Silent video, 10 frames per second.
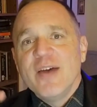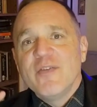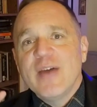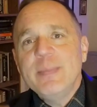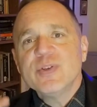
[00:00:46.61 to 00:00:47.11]

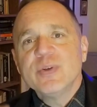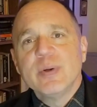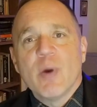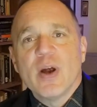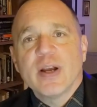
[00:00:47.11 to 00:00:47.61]
famously
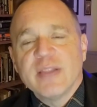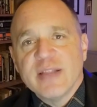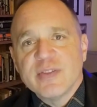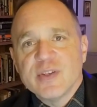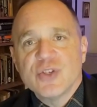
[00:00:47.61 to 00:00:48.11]
remarked
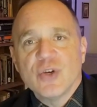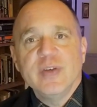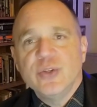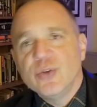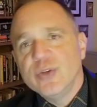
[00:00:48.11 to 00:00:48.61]
that the
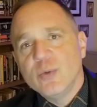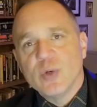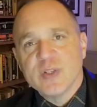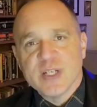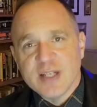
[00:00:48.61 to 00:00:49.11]
Soviet Union
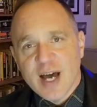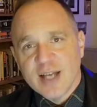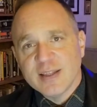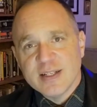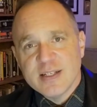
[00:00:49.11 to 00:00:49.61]
was a
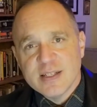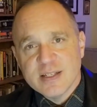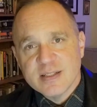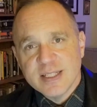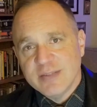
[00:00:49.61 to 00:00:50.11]
godless,
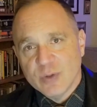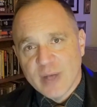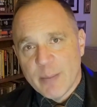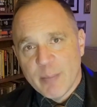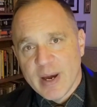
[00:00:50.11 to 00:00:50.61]
evil
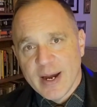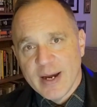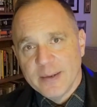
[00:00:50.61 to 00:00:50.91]
empire.